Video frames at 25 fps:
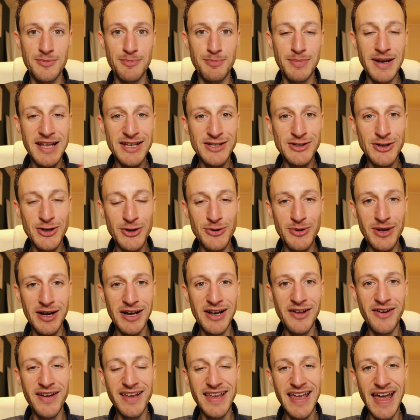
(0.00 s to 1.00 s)
Please do
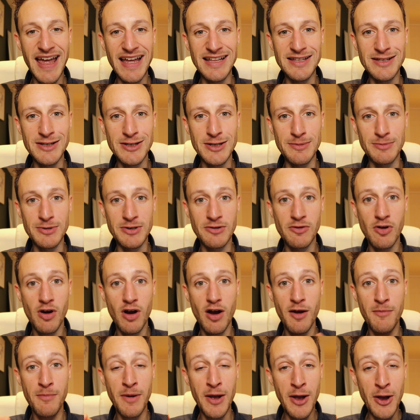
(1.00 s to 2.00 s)
like and
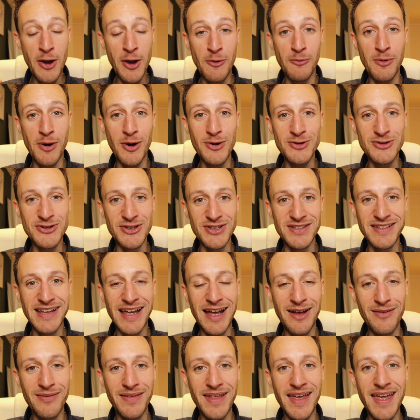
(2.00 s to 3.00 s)
subscribe whilst you're
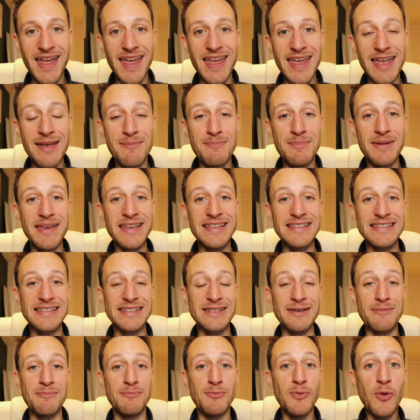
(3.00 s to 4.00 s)
down there. It means
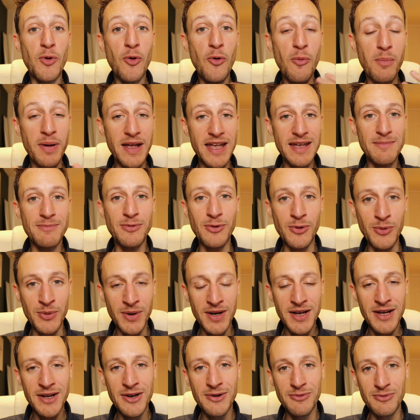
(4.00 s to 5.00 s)
that more people
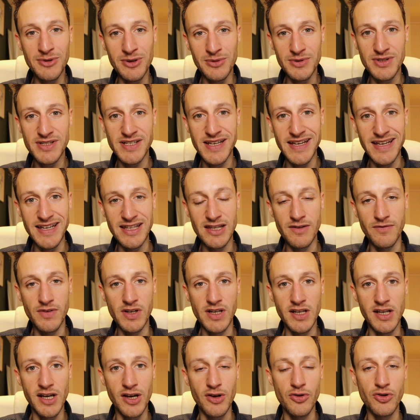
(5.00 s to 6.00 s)
will see the
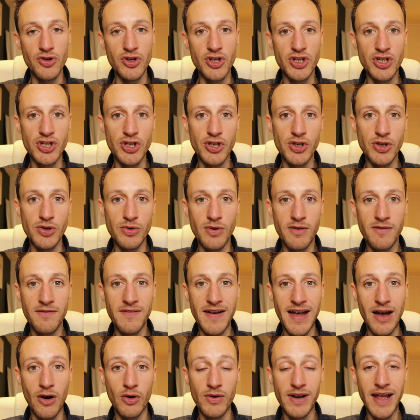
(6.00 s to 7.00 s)
video that you
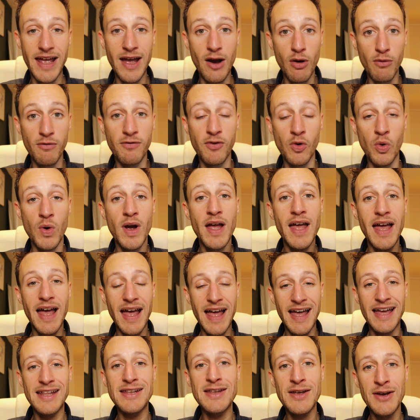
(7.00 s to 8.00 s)
found helpful.
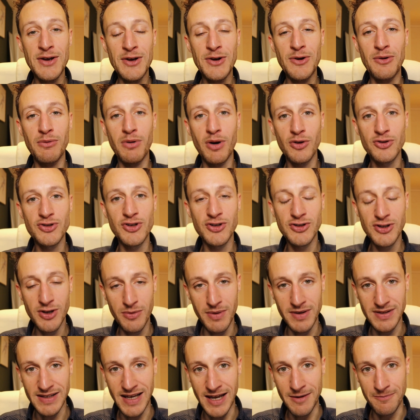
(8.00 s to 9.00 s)
And whilst you're
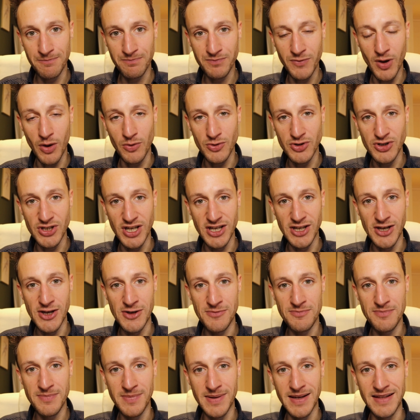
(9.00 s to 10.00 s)
doing that, I'll
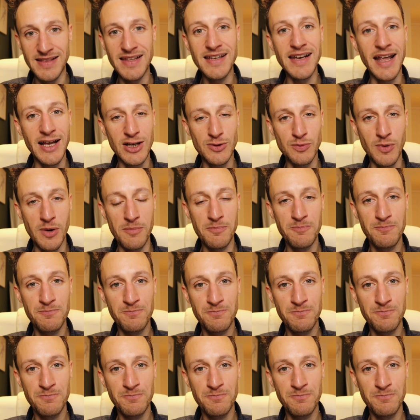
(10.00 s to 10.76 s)
see you in the next one.